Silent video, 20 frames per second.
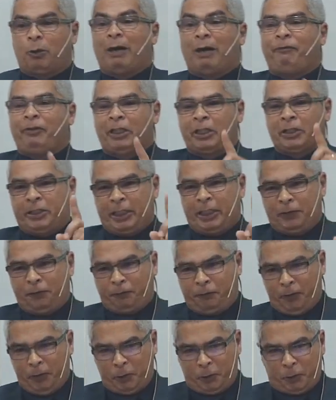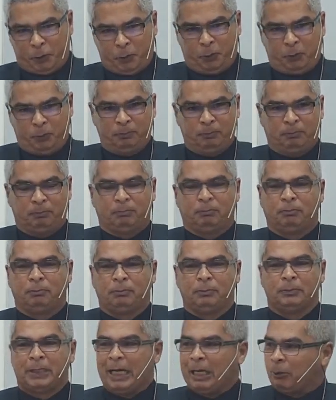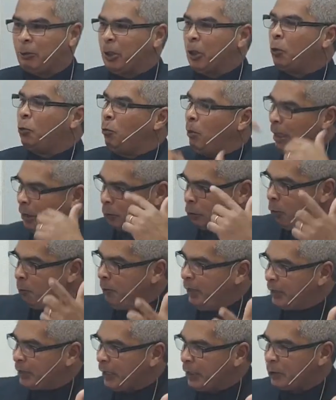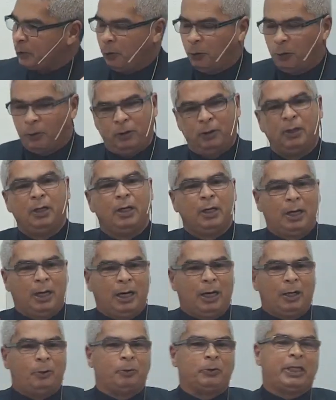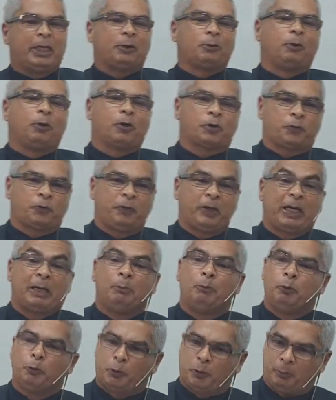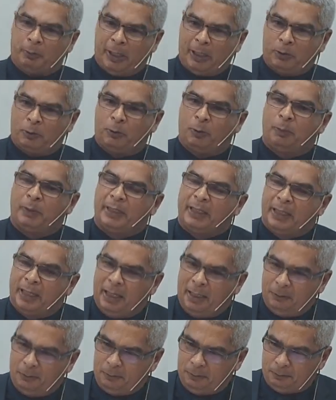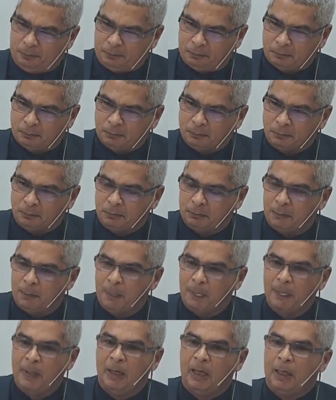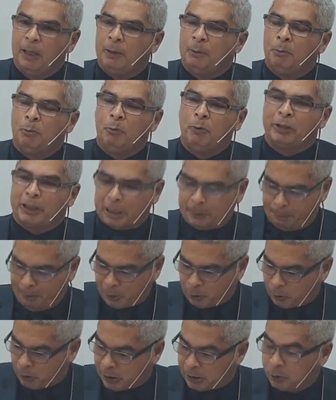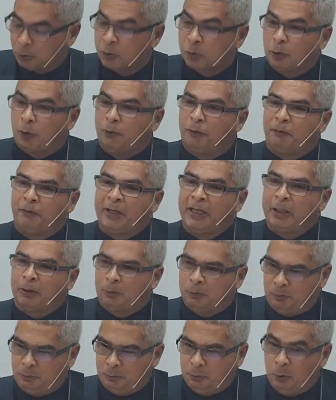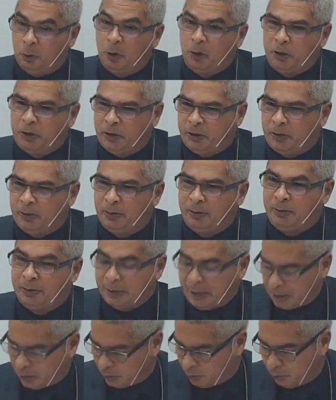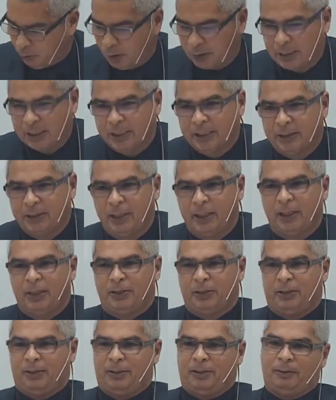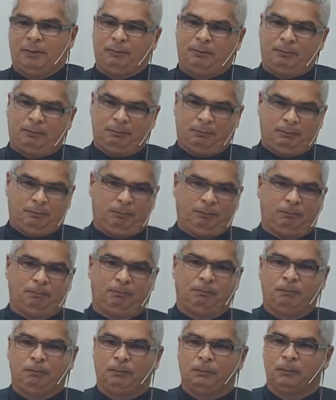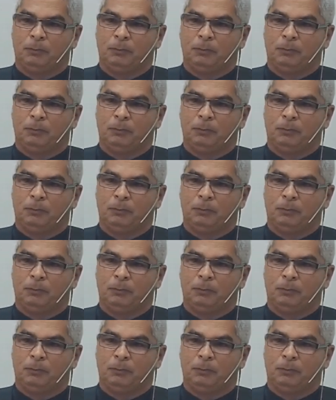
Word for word: because without tormentors, the life's already difficult. But with tormentors, everything gets much more complicated. Many people are suffering today in our churches.